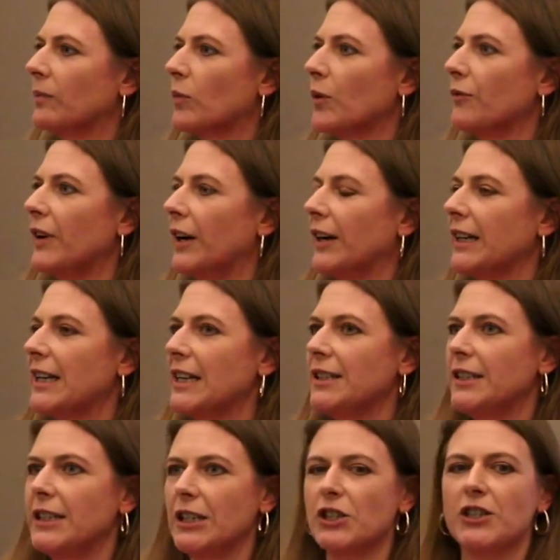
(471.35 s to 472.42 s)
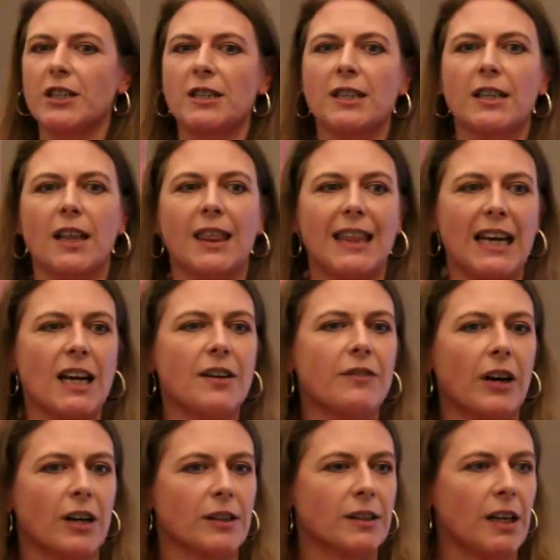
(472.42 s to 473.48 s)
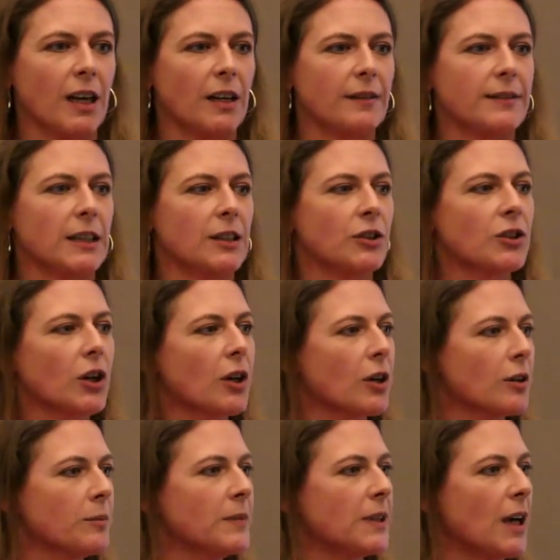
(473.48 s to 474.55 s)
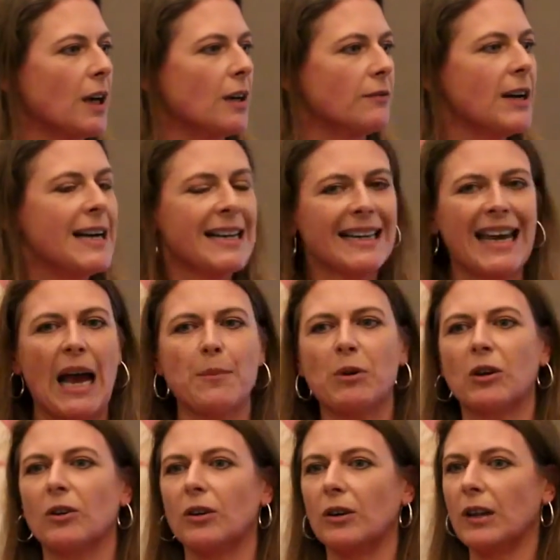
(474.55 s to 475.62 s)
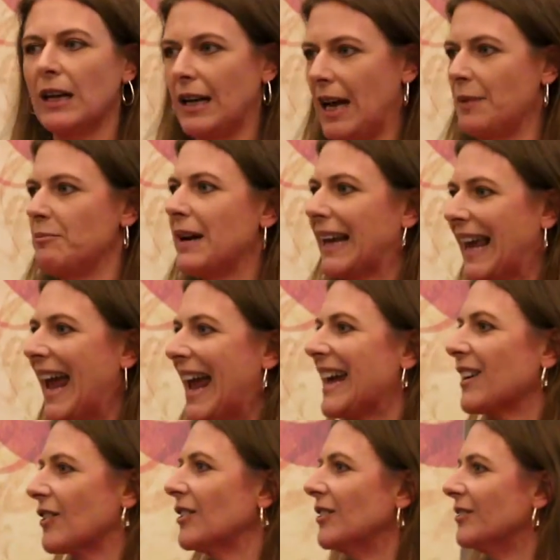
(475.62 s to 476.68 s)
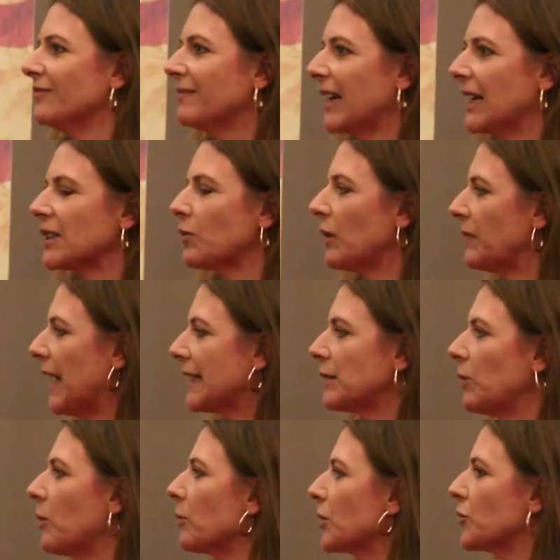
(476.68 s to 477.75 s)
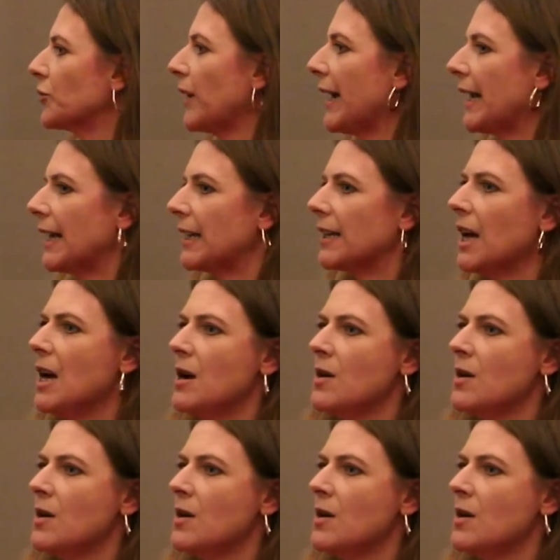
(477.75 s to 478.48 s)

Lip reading: We're very conditioned to think of ourselves in terms of chemical and mechanical. That's what we're trained.